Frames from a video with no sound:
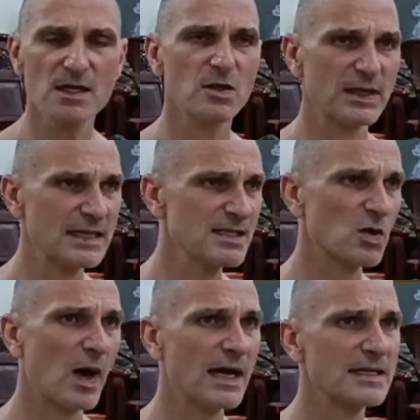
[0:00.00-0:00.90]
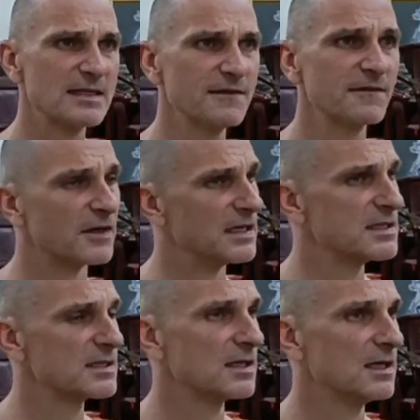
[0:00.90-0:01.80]
So it is quite
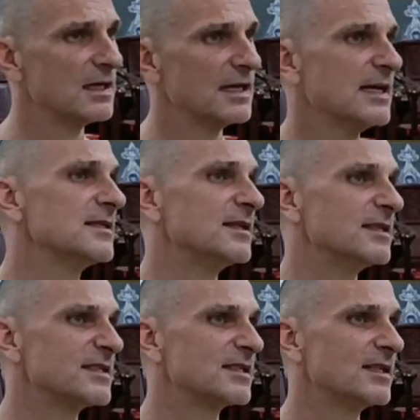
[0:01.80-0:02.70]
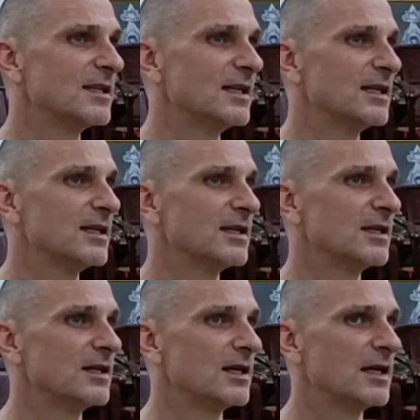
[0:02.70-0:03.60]
different, isn't it?
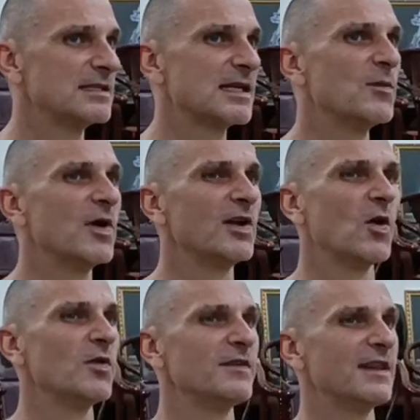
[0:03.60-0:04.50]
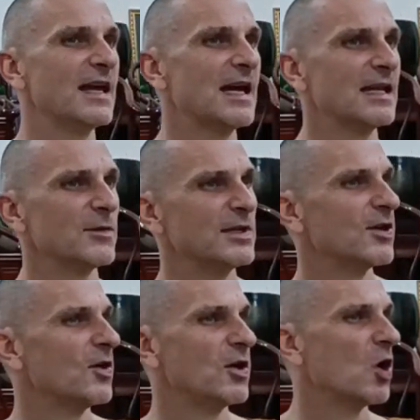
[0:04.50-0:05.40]
Someone over there that we
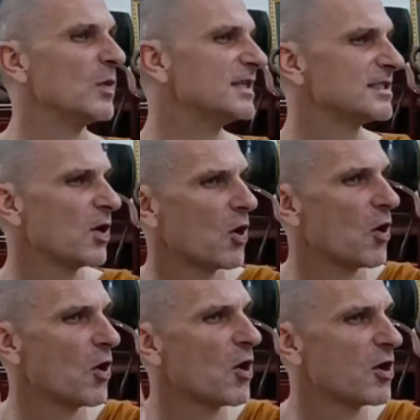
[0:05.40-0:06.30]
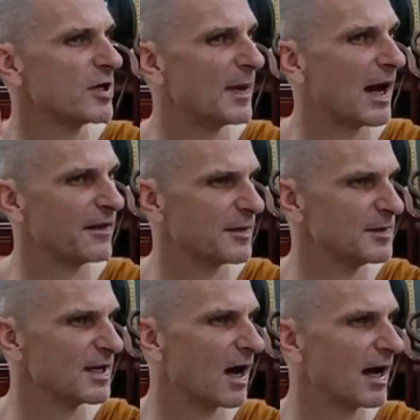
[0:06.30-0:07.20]
don't know, we just heard about
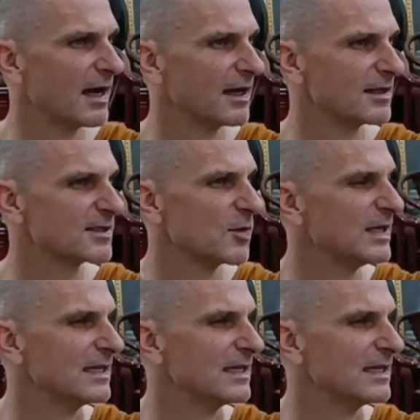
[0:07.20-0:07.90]
them dying, so we